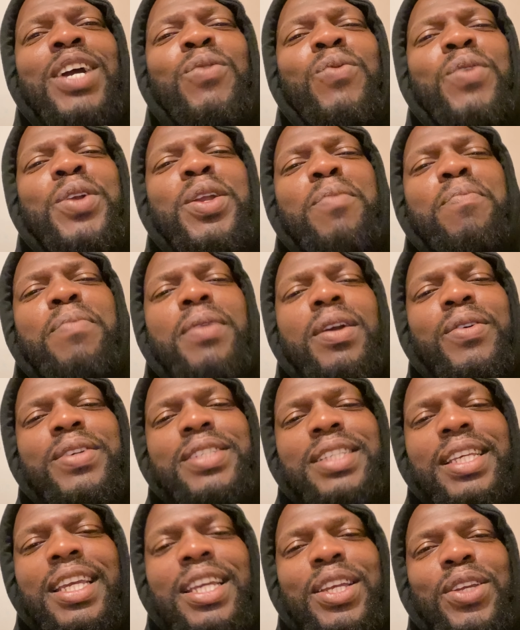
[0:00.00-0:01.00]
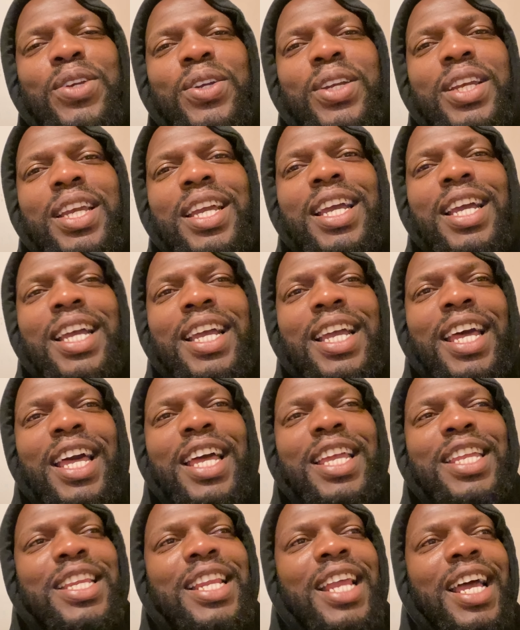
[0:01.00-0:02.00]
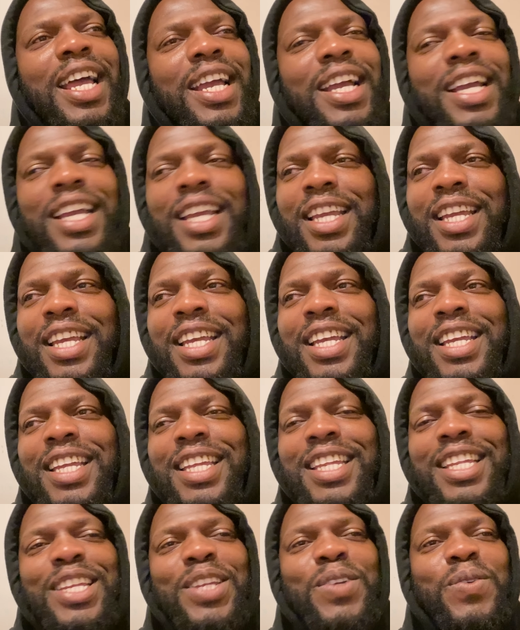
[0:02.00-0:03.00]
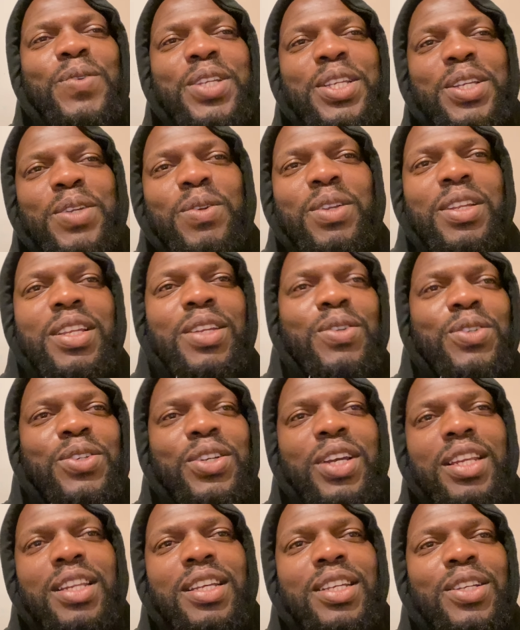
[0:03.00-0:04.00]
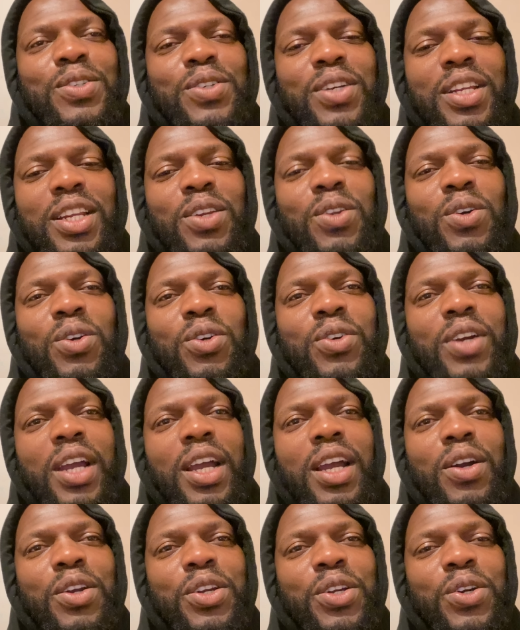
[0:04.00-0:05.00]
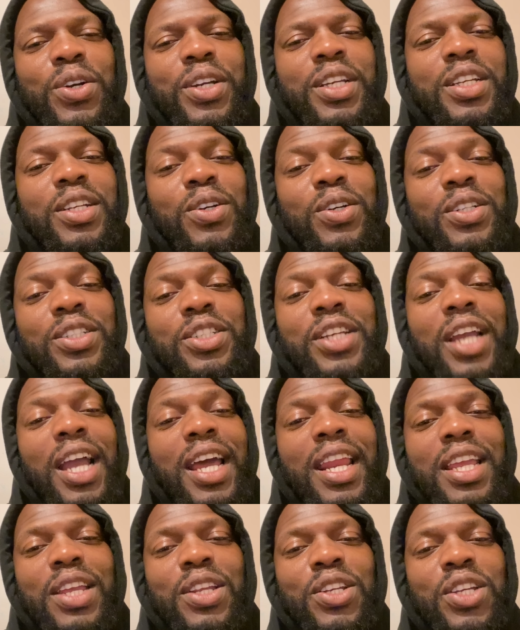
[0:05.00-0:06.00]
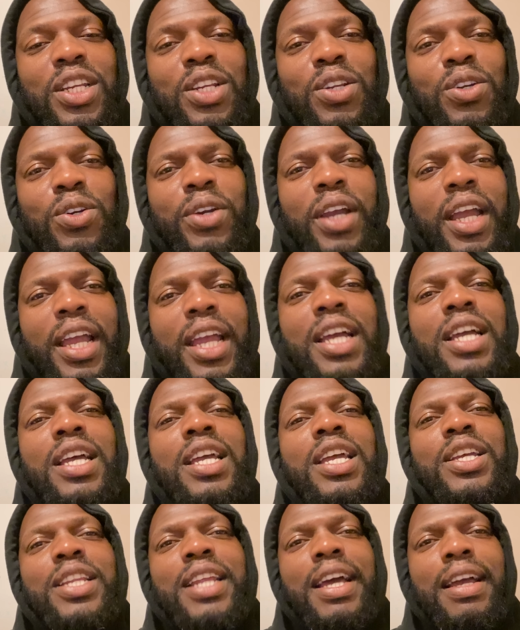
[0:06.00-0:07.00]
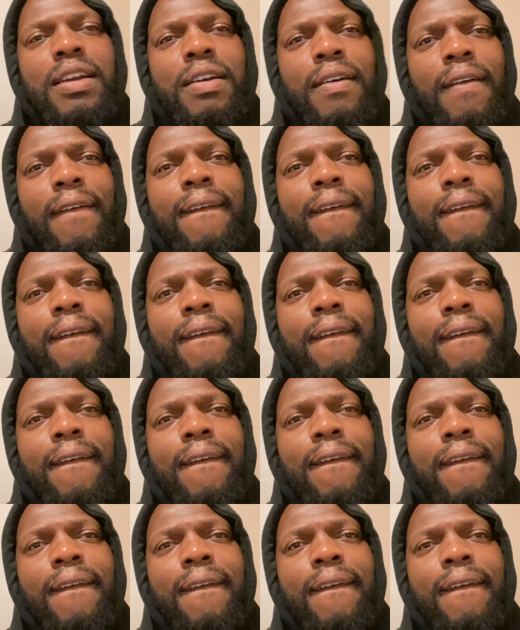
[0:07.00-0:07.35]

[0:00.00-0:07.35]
when your parents hit you and like you, you, you're trying to, you're trying to not cry or you got, you got shouted at, you're trying to not cry, you know. like,